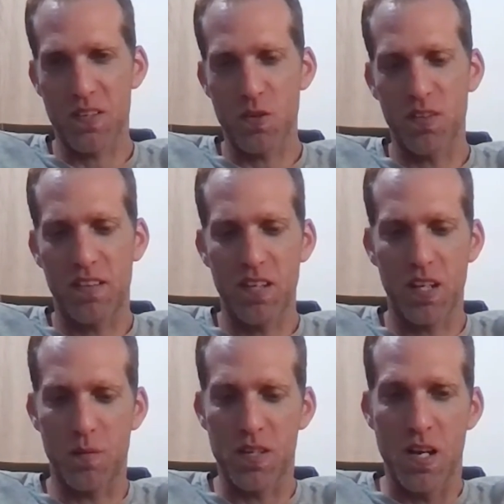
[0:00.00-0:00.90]
players on the
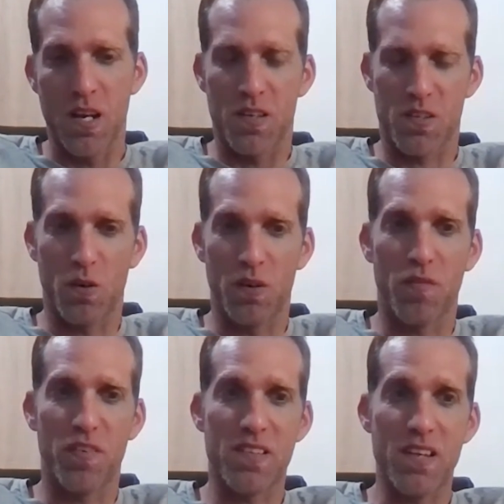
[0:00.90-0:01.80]
team. So
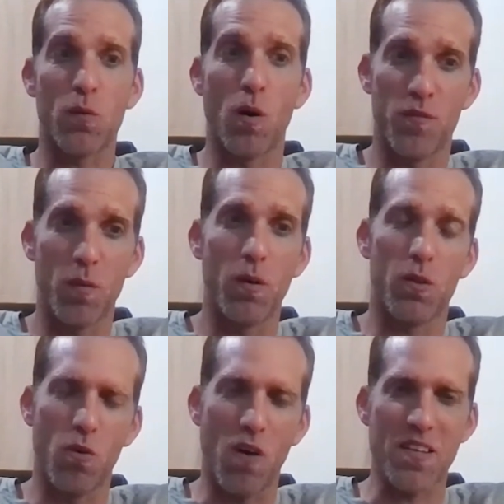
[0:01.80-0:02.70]
it feels
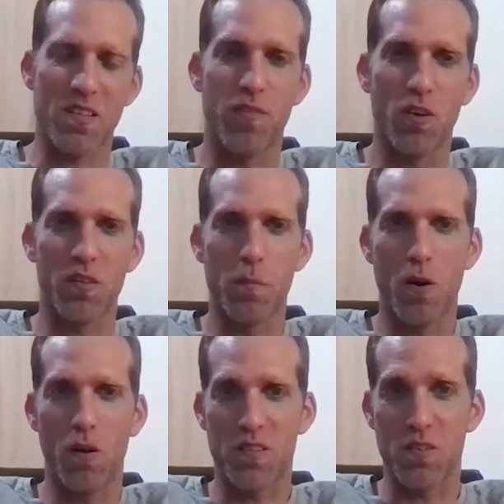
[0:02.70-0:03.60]
uncomfortable to ask for the
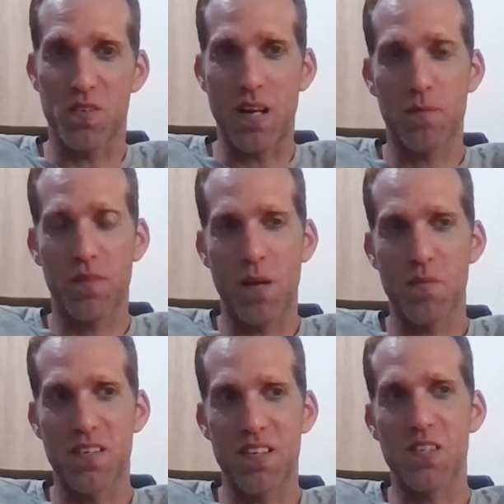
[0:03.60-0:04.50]
ball. So
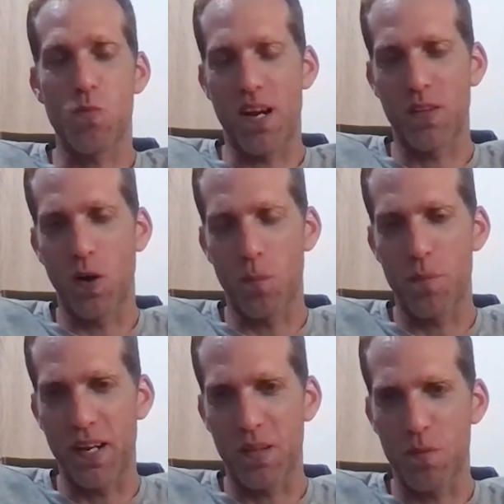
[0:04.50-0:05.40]
sometimes he's wide
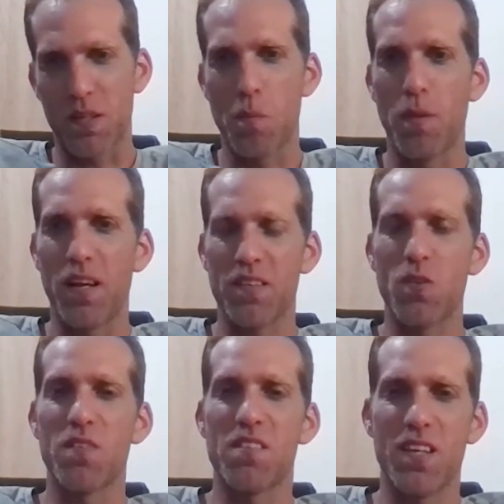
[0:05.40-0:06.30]
open, but the players
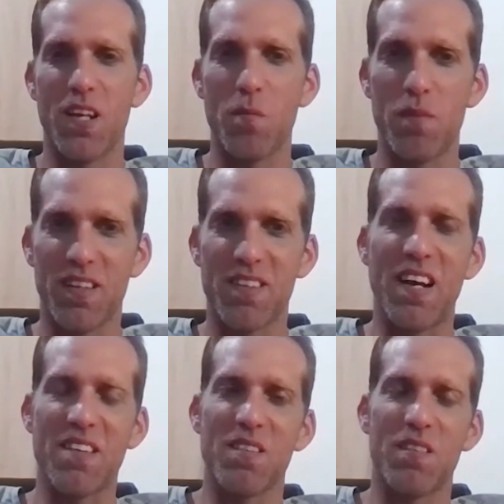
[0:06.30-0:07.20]
don't see him, and he
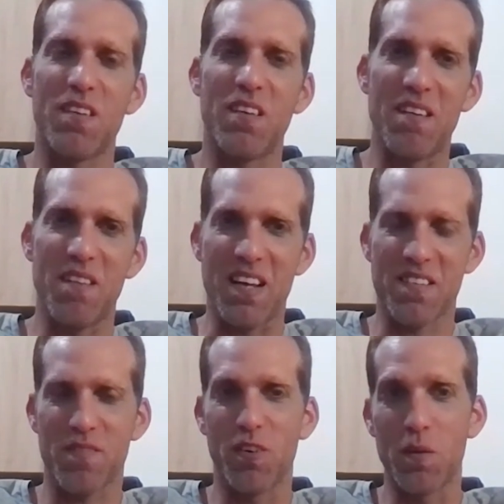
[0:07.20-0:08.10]
doesn't
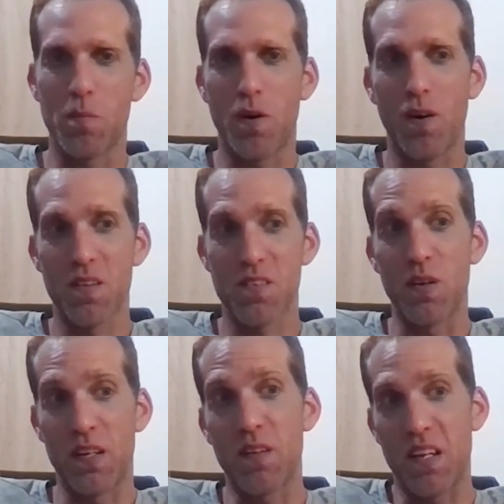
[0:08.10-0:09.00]
ask for the ball.
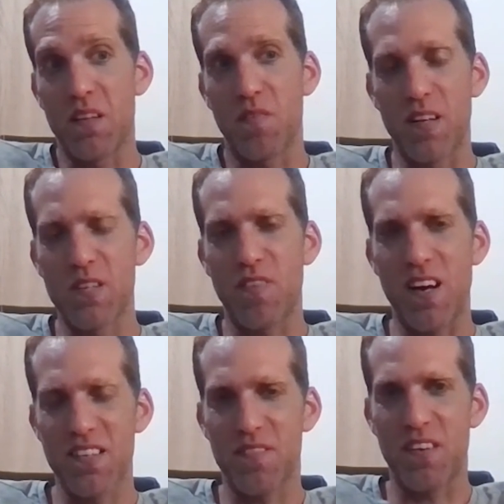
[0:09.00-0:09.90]
So and he feels
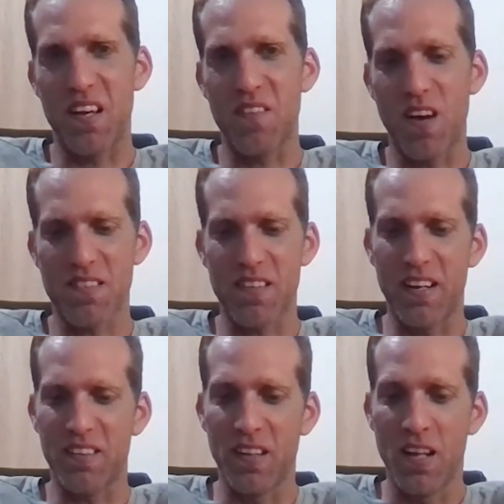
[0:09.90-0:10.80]

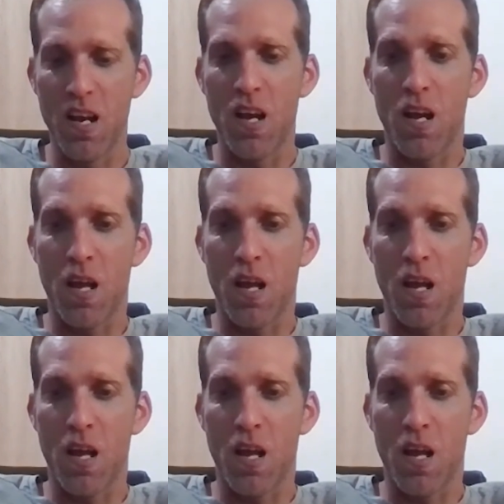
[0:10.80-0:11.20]
frustrated.